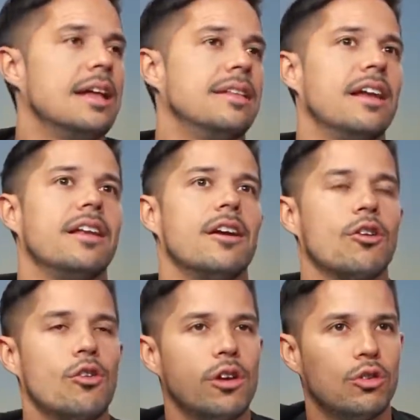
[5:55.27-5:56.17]
Then they are
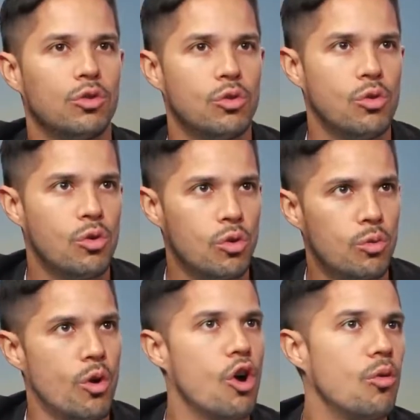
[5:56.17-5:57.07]
going to
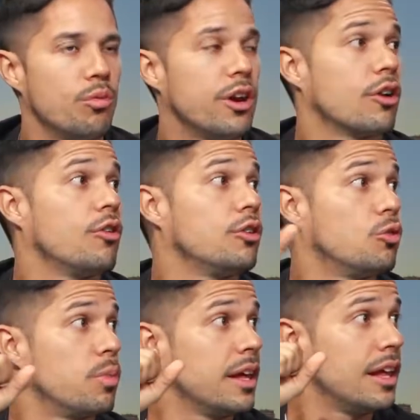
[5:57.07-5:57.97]
Rome. They are going to
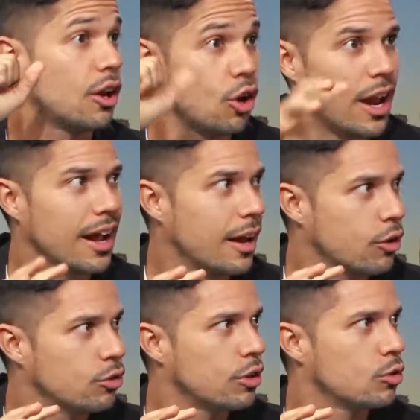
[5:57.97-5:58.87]
play in Roland
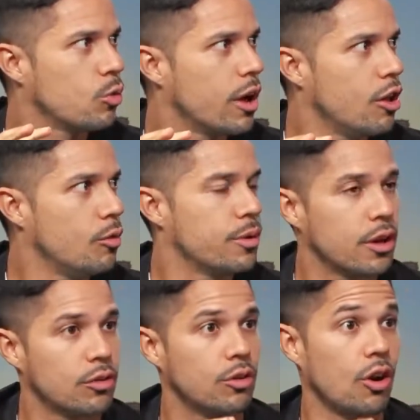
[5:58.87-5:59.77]
Garros as well
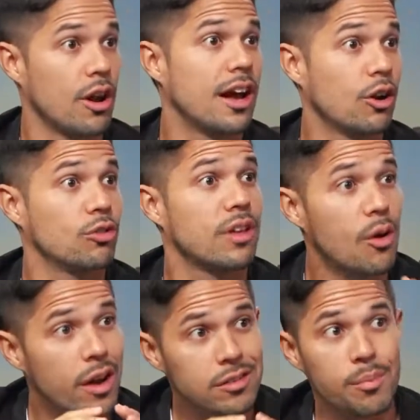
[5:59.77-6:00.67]
because Roland Garros now
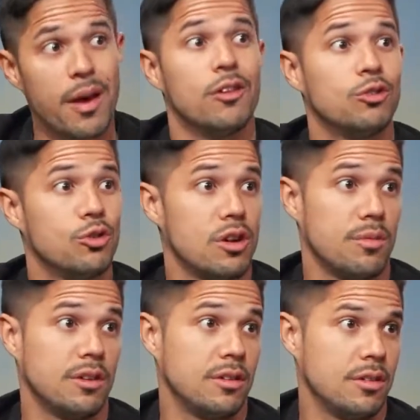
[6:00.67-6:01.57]
has a paddle tournament.